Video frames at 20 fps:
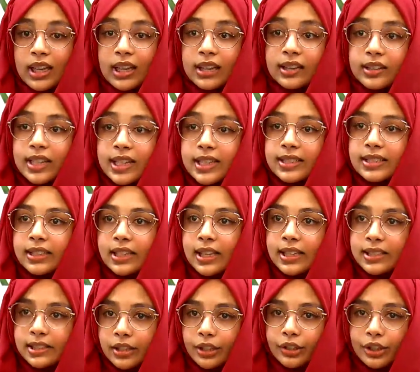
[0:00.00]
This
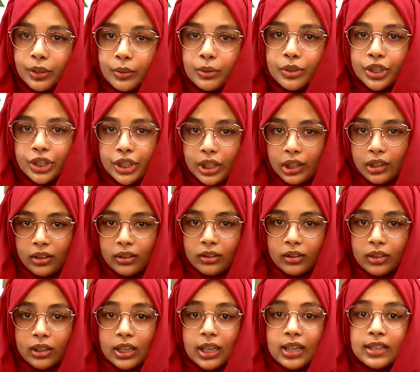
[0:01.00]
is the new she.
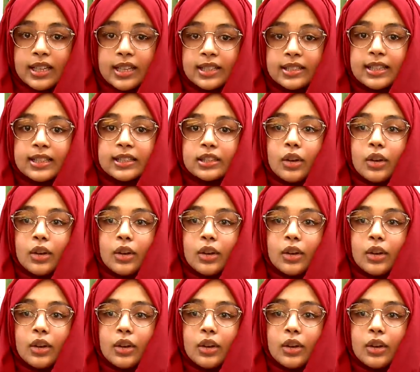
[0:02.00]
This is